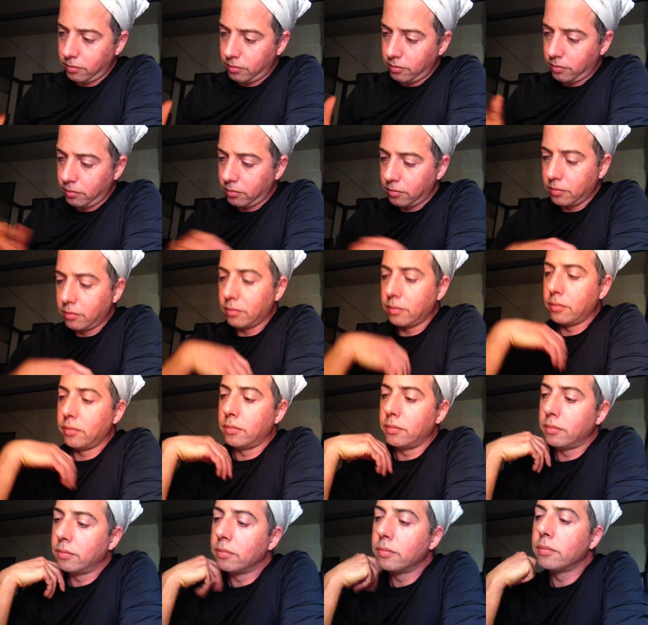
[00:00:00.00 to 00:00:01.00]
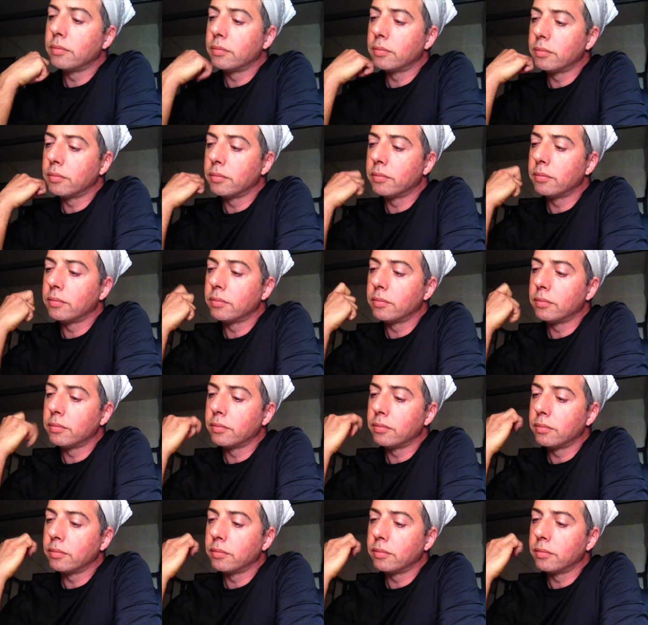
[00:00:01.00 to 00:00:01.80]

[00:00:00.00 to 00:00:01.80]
Nothing is said.